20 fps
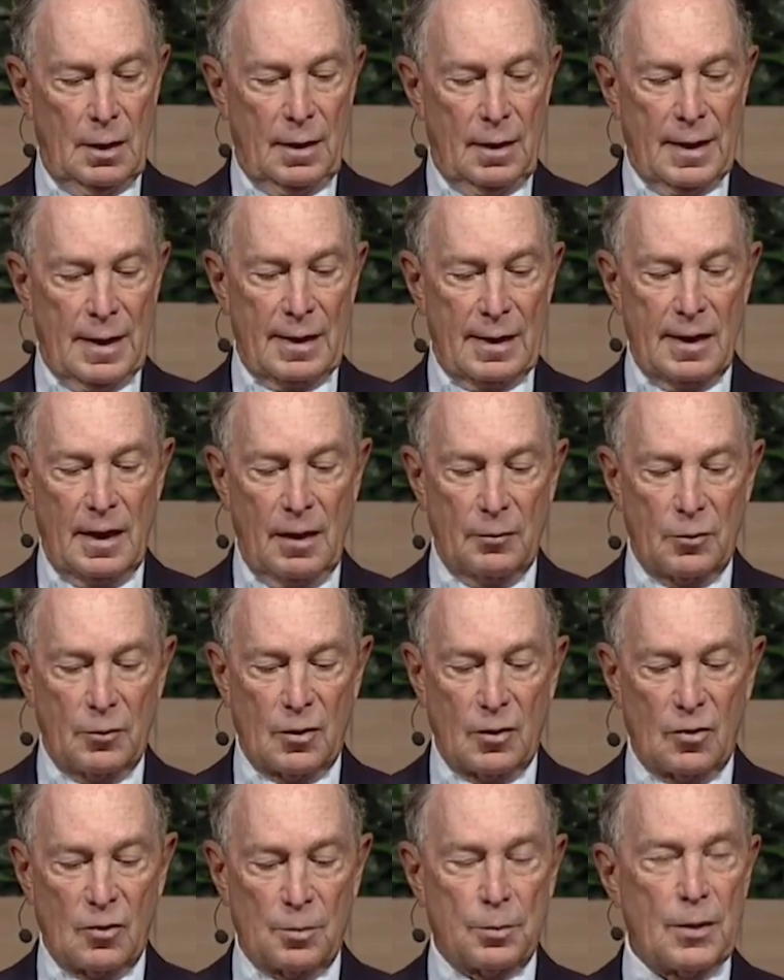That helps
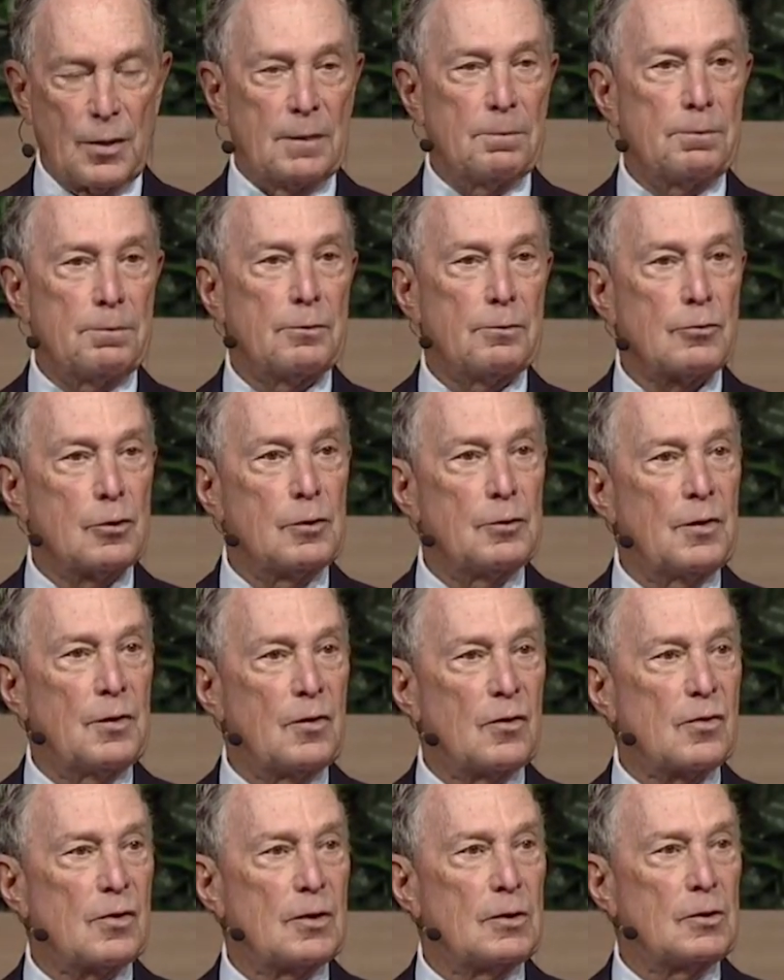us spread
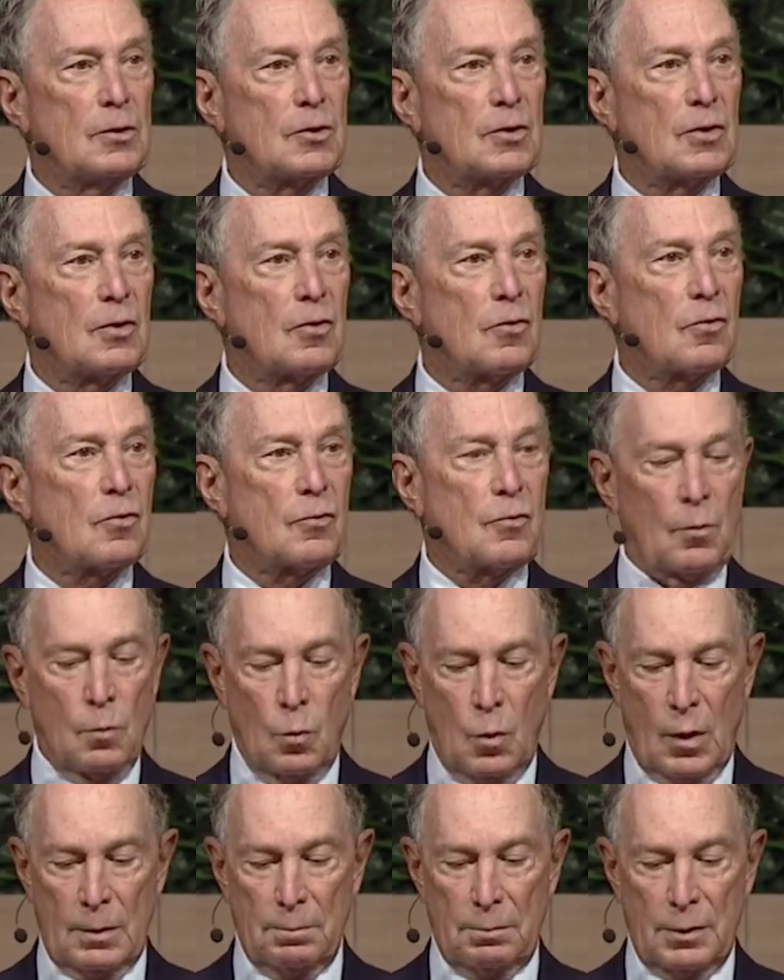proven solutions
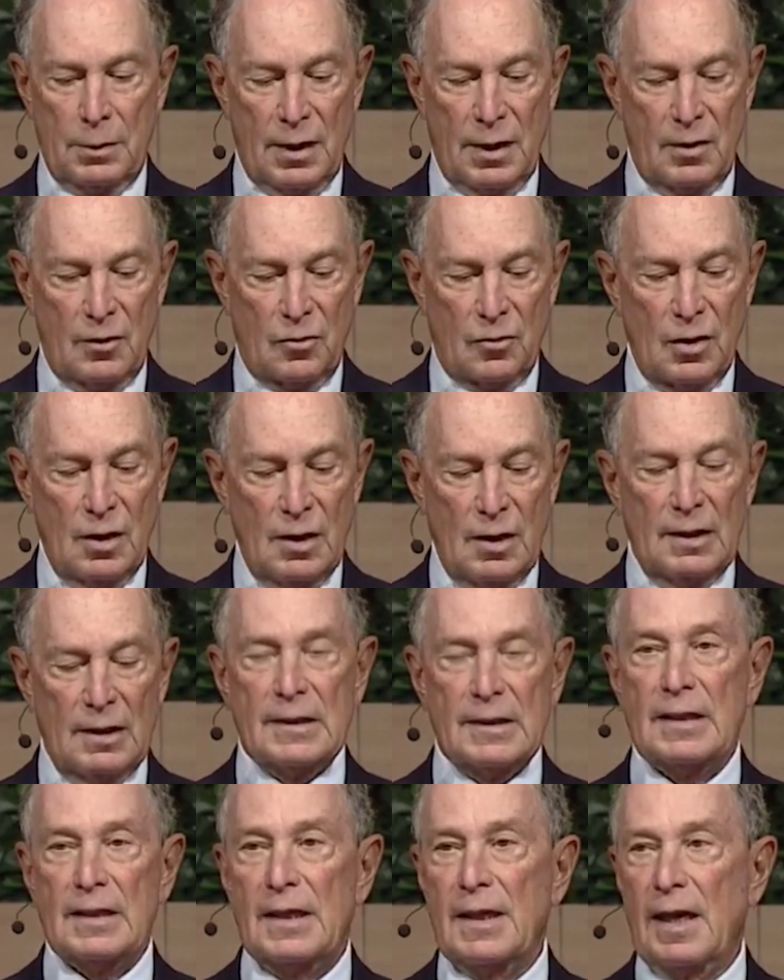from one place
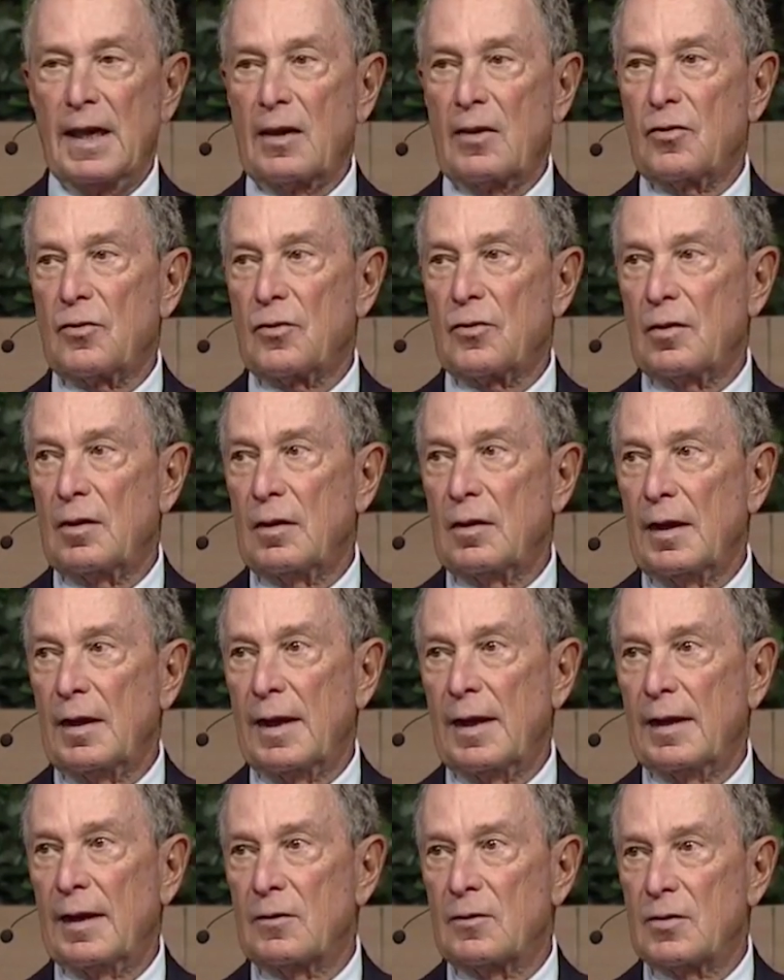to the next
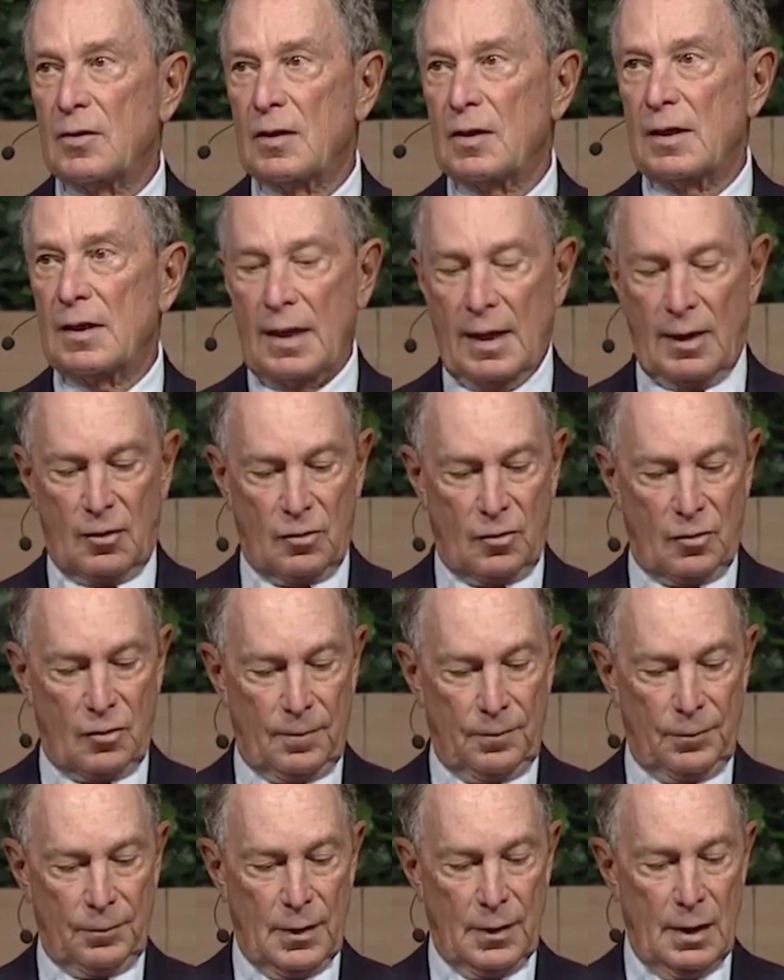and to the next.